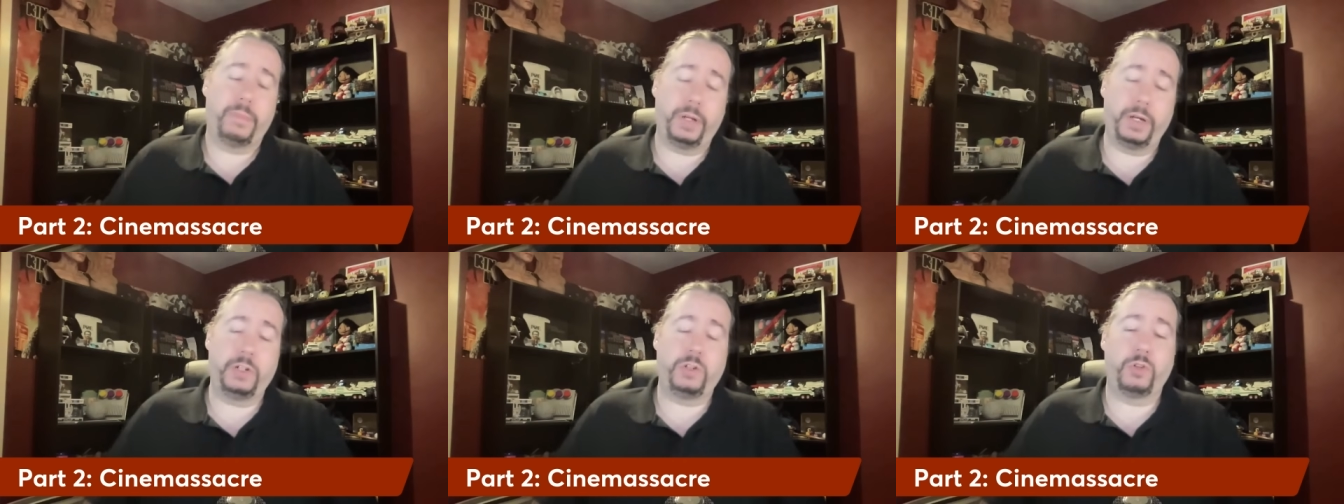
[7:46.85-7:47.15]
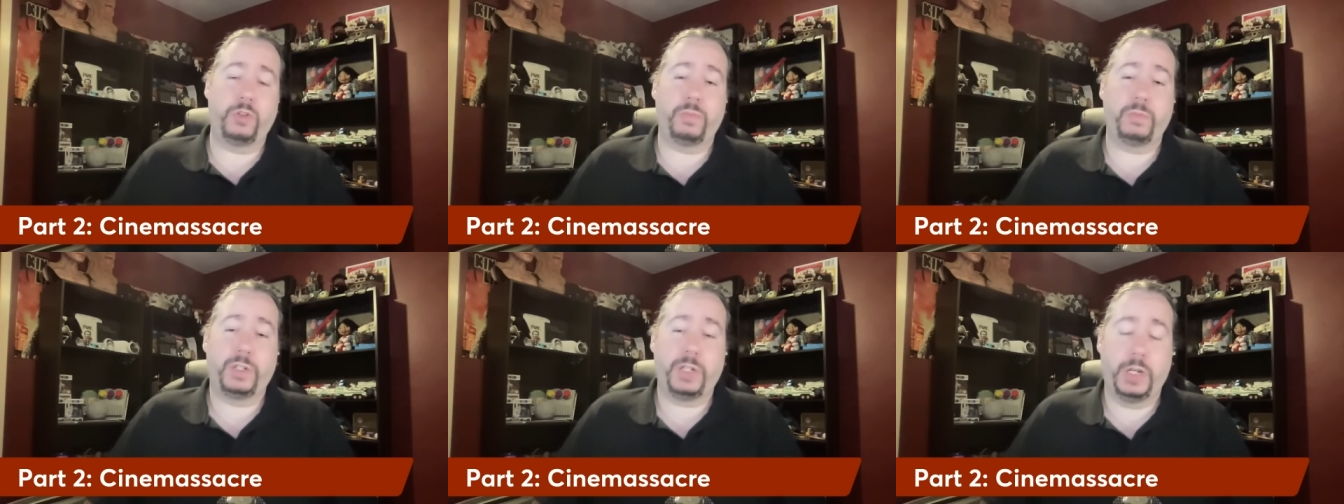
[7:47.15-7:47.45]

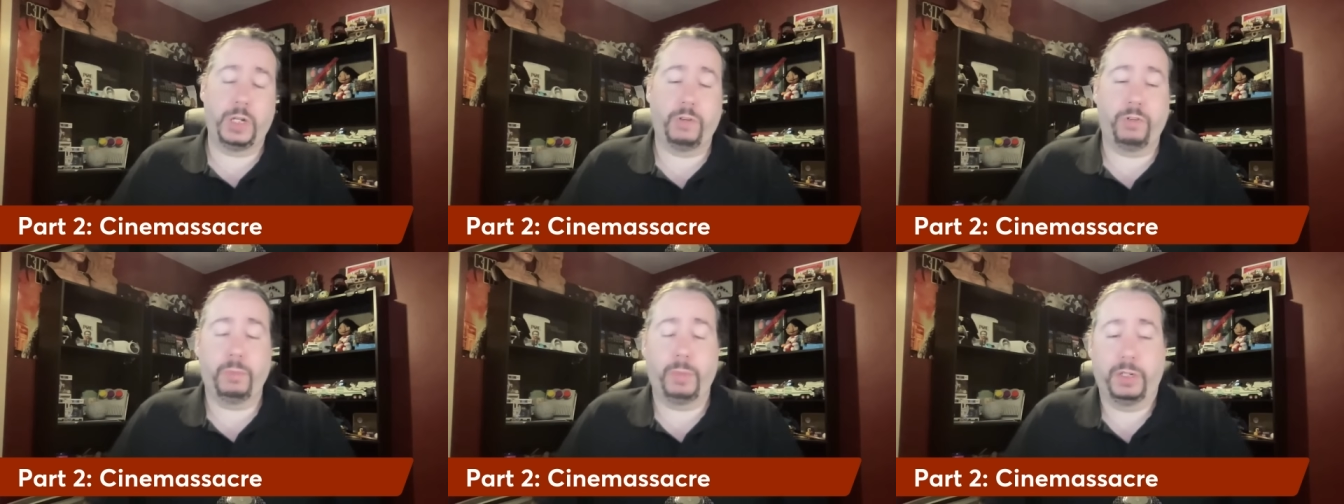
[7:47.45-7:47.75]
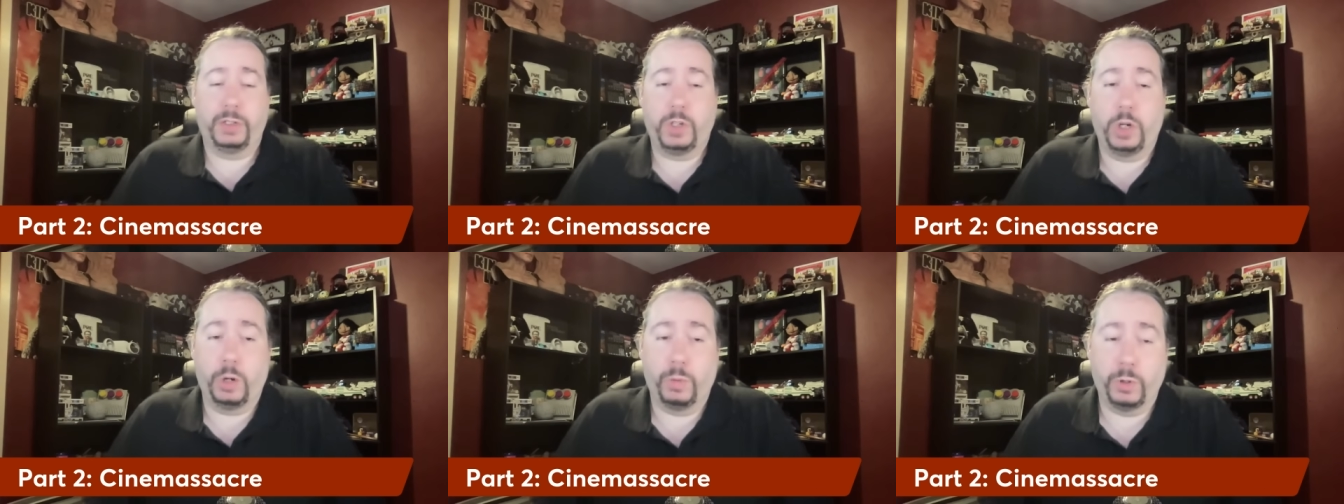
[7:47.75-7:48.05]
plagiarism scandal
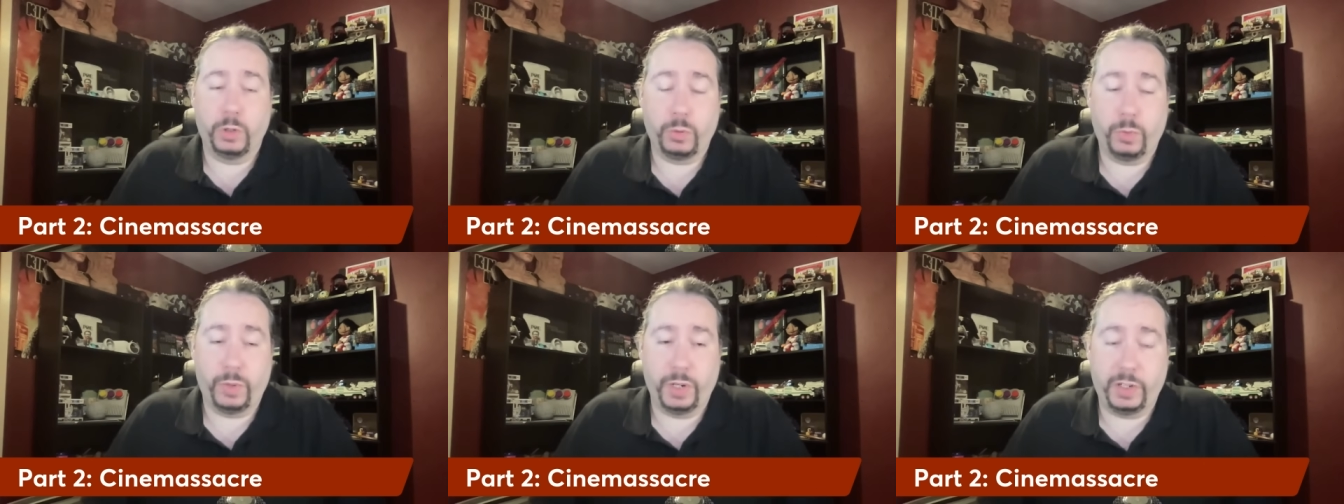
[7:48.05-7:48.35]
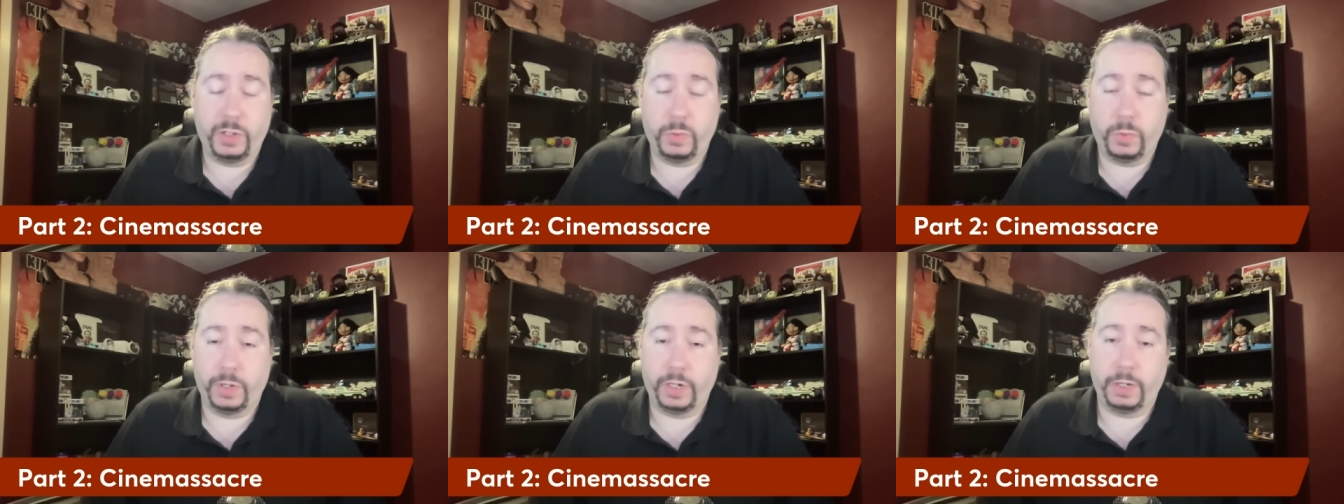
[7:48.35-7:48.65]
from October
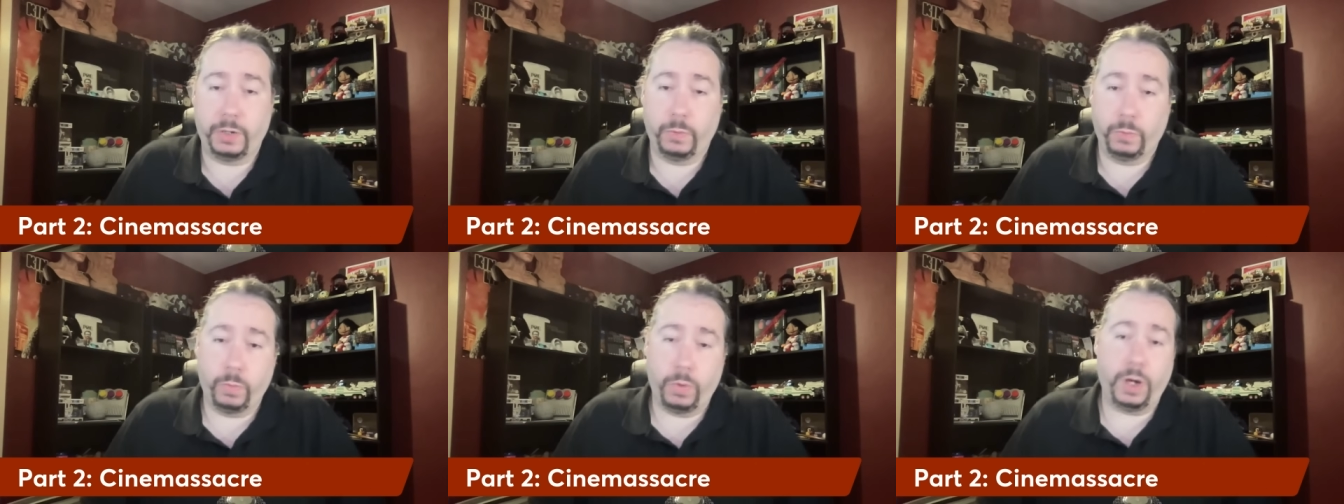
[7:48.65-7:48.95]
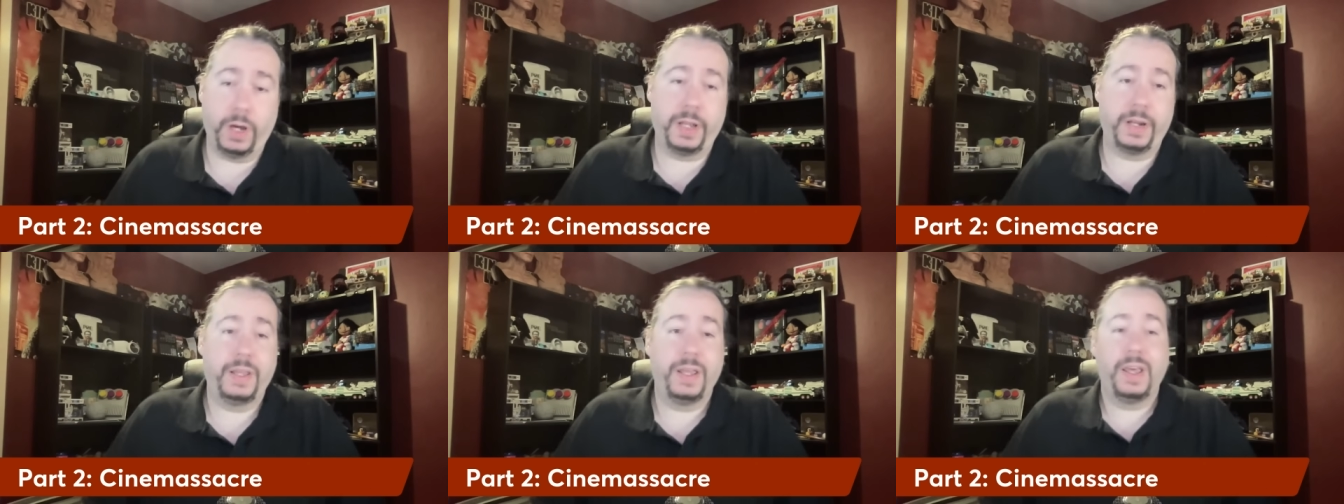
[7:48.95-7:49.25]

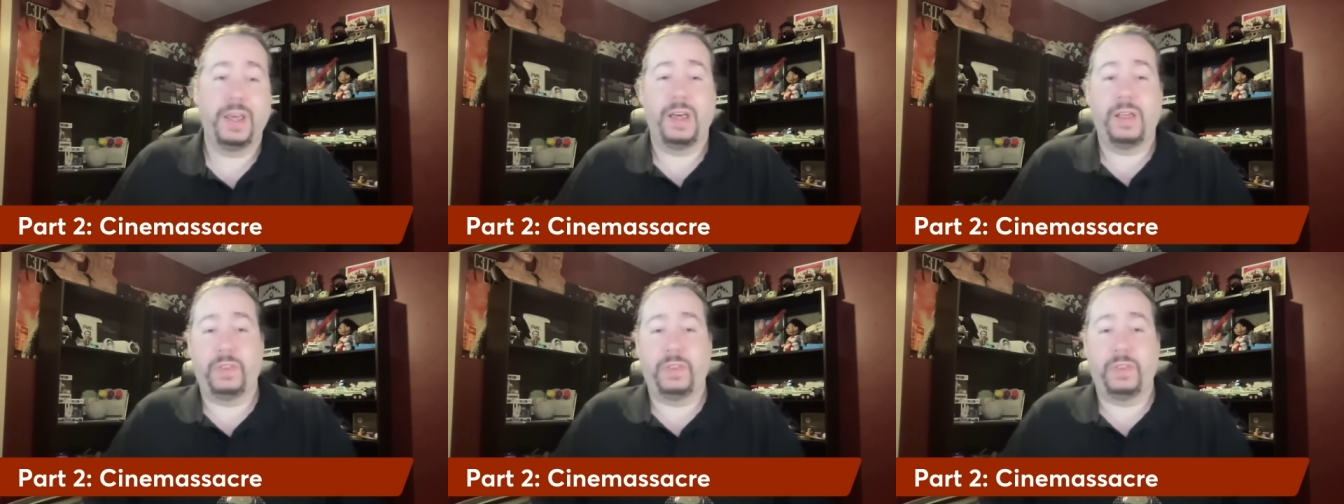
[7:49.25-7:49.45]
2021.